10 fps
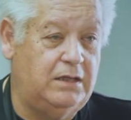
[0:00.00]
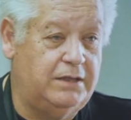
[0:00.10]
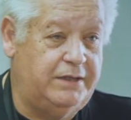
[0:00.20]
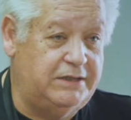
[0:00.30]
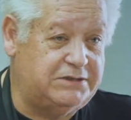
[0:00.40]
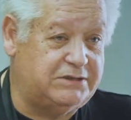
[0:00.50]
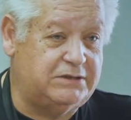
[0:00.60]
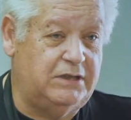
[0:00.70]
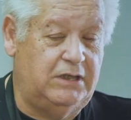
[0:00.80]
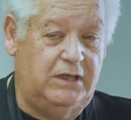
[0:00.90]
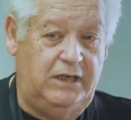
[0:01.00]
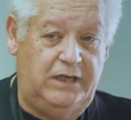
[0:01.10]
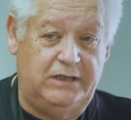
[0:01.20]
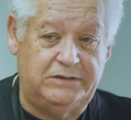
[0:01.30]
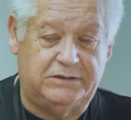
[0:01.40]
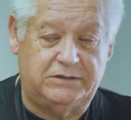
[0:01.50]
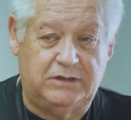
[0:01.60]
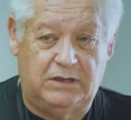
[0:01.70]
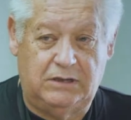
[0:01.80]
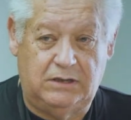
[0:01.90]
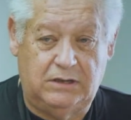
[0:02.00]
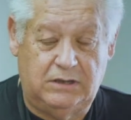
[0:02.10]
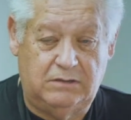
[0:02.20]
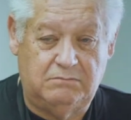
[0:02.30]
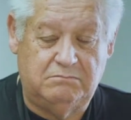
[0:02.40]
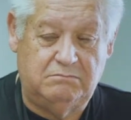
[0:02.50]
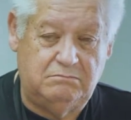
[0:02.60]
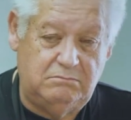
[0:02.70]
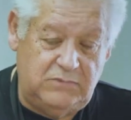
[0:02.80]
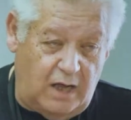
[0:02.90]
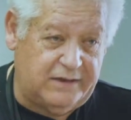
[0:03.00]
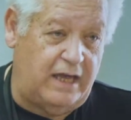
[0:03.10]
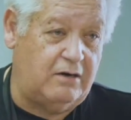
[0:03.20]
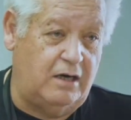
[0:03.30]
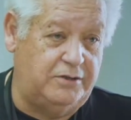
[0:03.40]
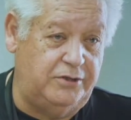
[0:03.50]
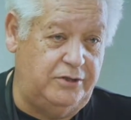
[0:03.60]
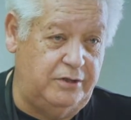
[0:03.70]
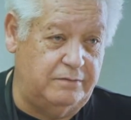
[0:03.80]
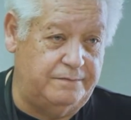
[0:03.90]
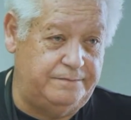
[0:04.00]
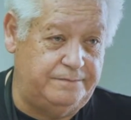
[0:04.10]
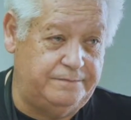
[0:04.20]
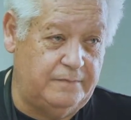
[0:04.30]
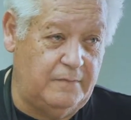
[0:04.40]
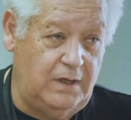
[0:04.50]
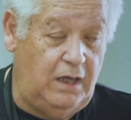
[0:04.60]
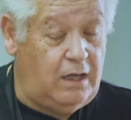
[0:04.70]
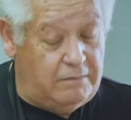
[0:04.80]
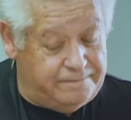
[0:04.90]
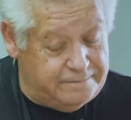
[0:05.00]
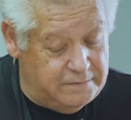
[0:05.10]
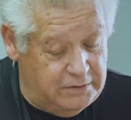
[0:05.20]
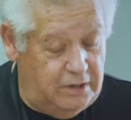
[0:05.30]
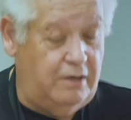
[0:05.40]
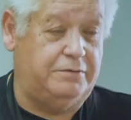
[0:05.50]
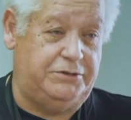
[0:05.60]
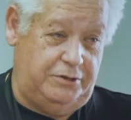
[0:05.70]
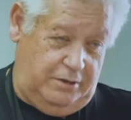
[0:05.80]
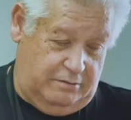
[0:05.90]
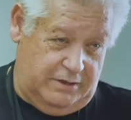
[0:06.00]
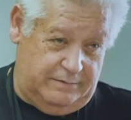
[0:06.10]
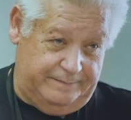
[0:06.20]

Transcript: This is not that hard to do if you know what you're doing.